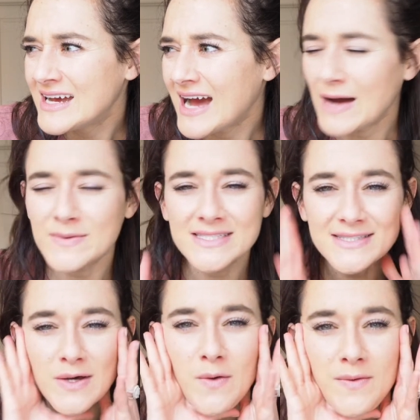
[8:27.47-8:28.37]
I was
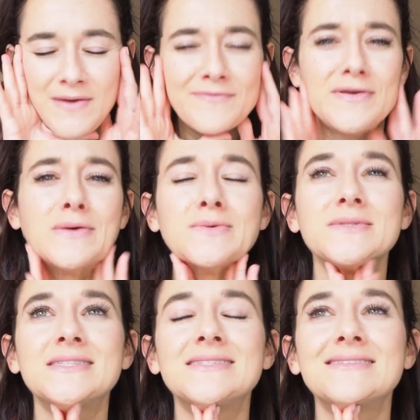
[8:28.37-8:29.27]
so
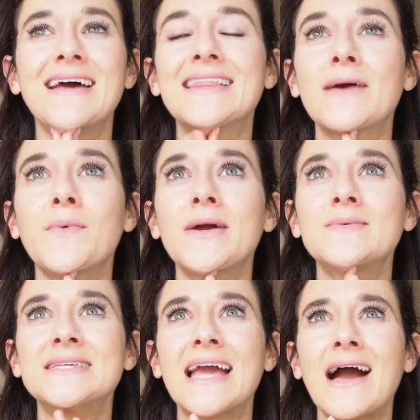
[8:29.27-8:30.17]
confused at that point. I
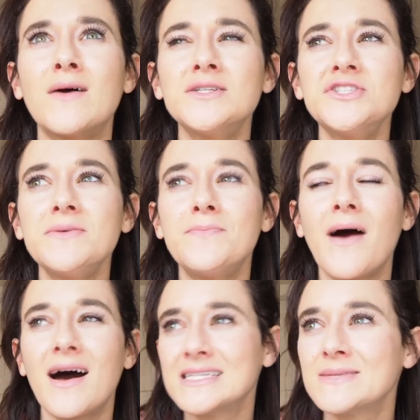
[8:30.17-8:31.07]
was like, how does she
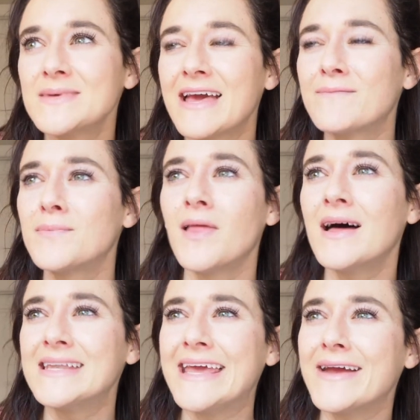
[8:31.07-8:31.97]
possibly have
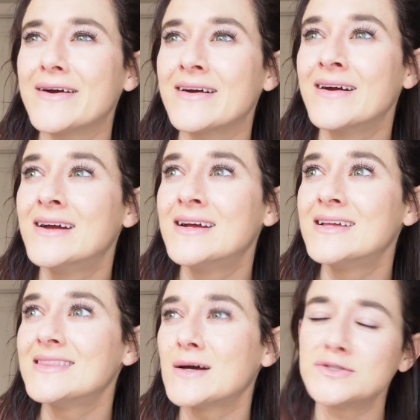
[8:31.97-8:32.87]
blonde hair?
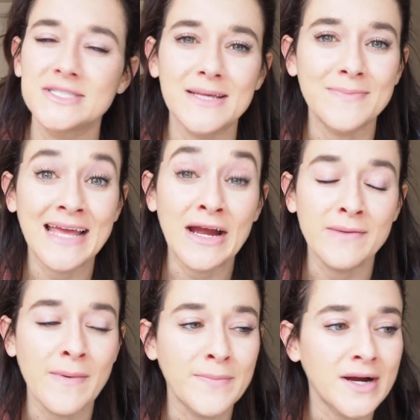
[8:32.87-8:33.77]
That was just something I
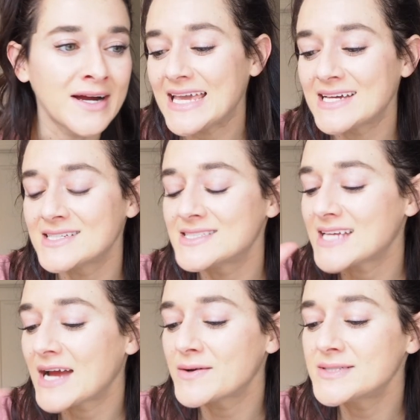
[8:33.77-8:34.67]
remember. And
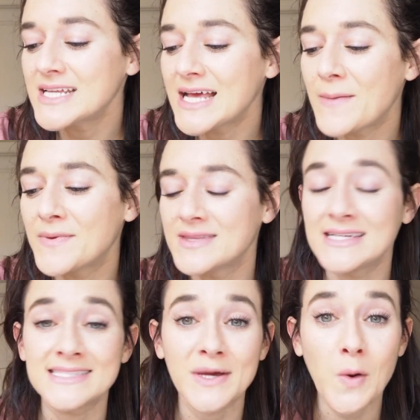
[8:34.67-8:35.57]
I wrote down a couple of
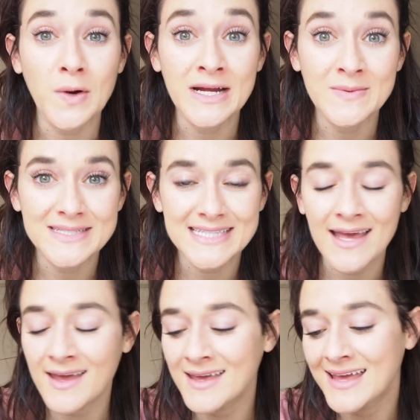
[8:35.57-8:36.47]
things that Corey was
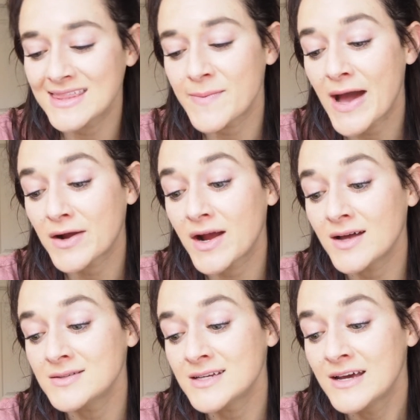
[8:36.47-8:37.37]
saying in the background.